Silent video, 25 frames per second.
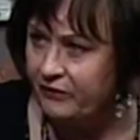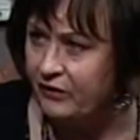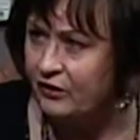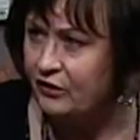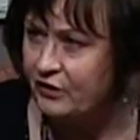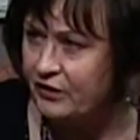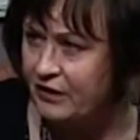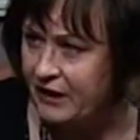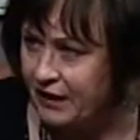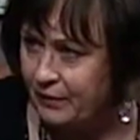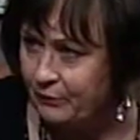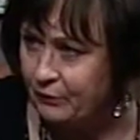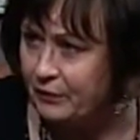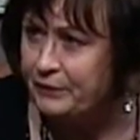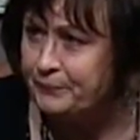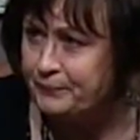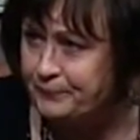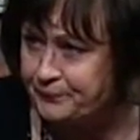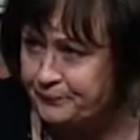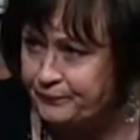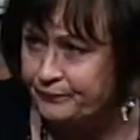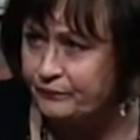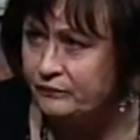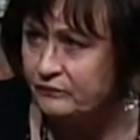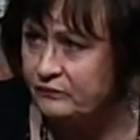entertainment.
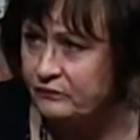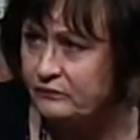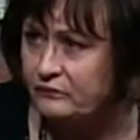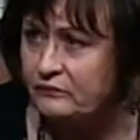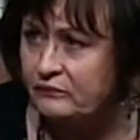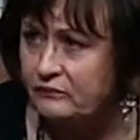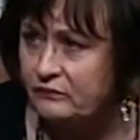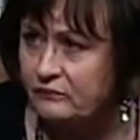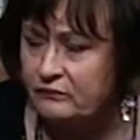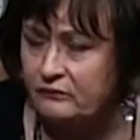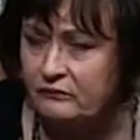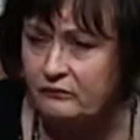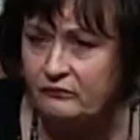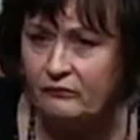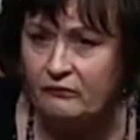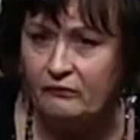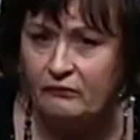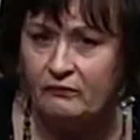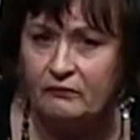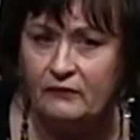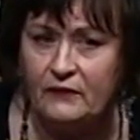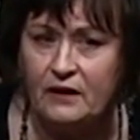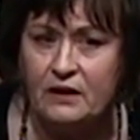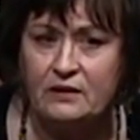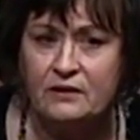Mm -hmm, mm
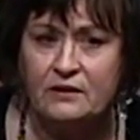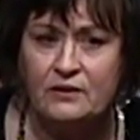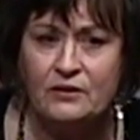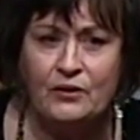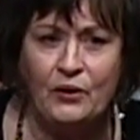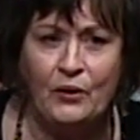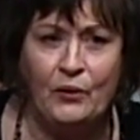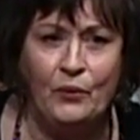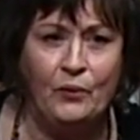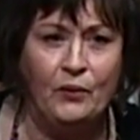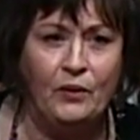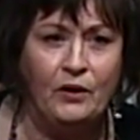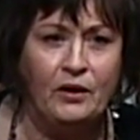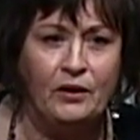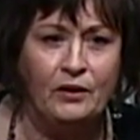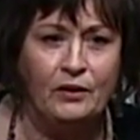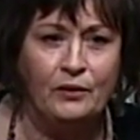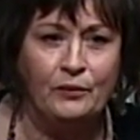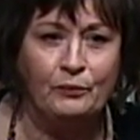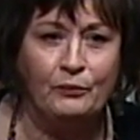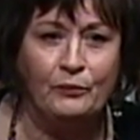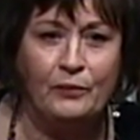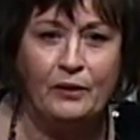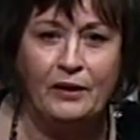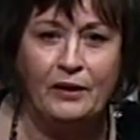-hmm. So um,